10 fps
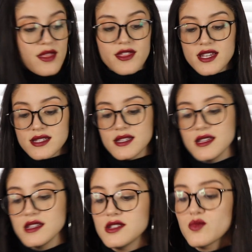This
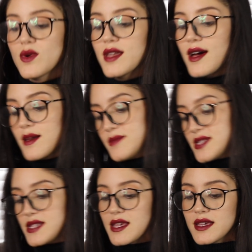is what I'm
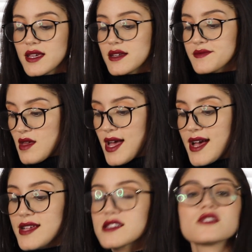seeing
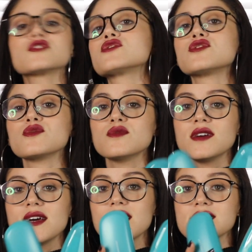as soon
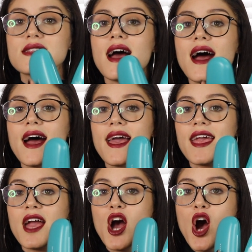as
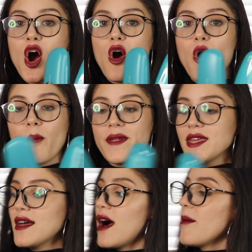I open
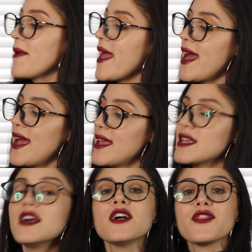it up, and
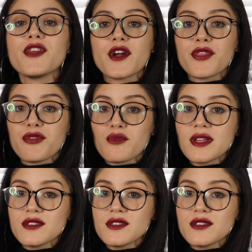there are 3